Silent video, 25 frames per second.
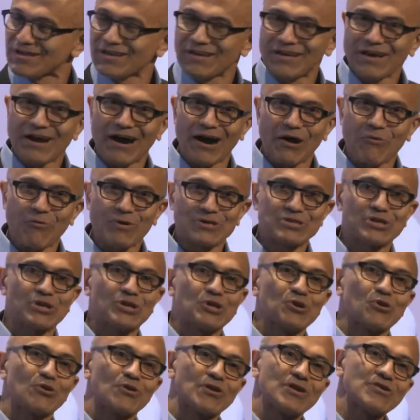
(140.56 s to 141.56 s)
Whether
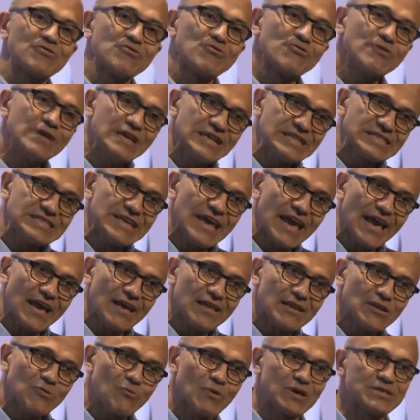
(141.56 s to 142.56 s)
you're in
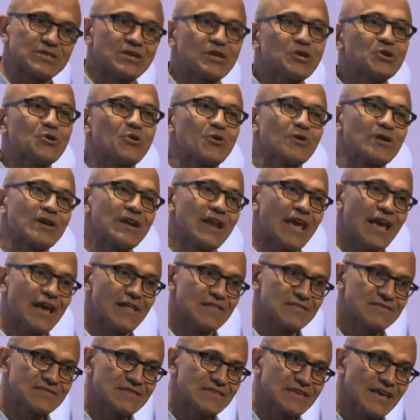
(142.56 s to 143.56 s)
retail, whether you're in
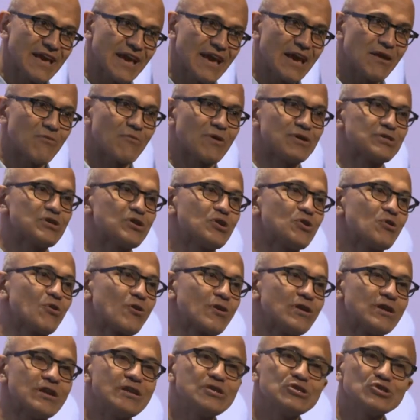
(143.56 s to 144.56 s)
healthcare, whether you're
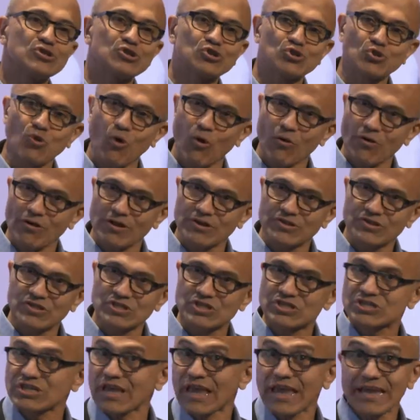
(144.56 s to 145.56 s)
in
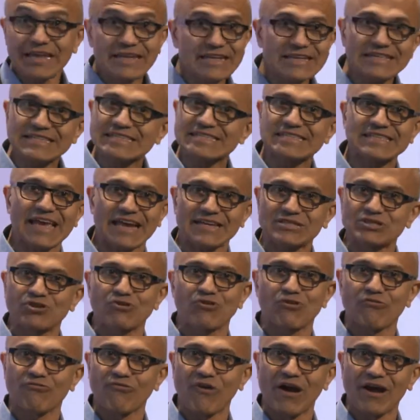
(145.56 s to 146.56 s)
insurance, any
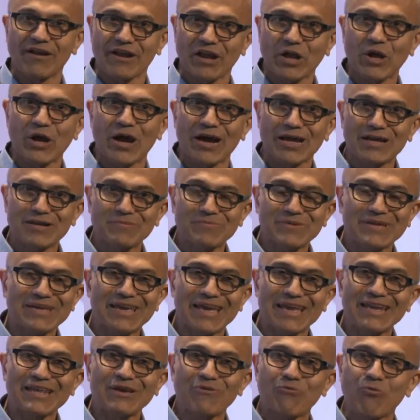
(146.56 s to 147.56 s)
sector of our economy,
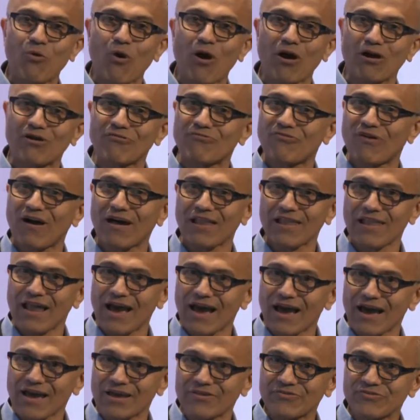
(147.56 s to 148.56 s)
any walk of our
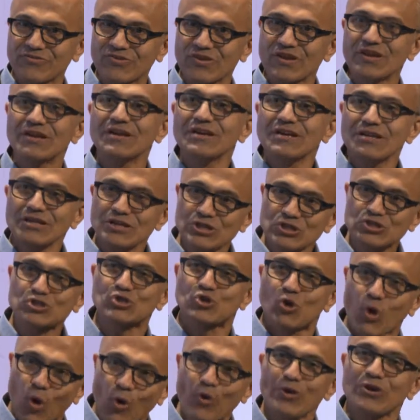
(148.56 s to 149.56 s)
lives is
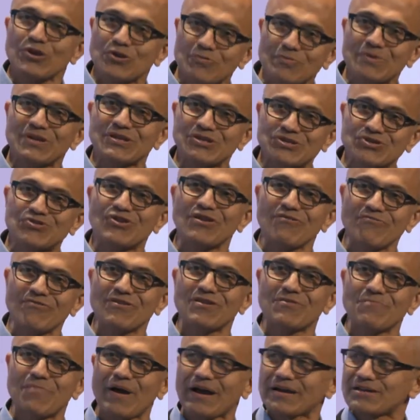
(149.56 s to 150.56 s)
going to be
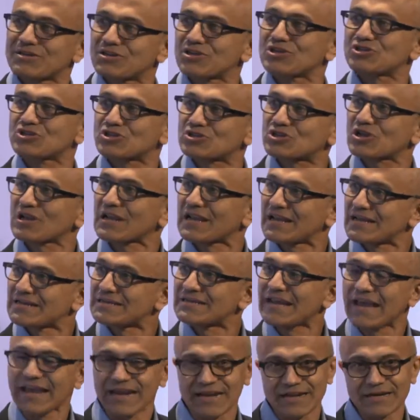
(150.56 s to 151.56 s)
driven by digital and
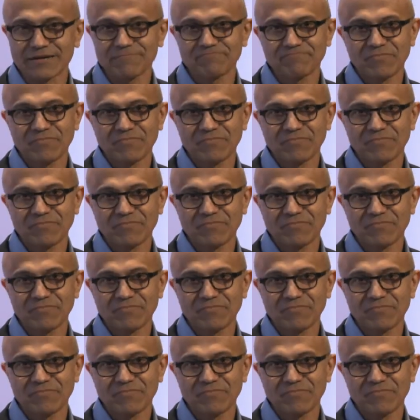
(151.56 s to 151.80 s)
data.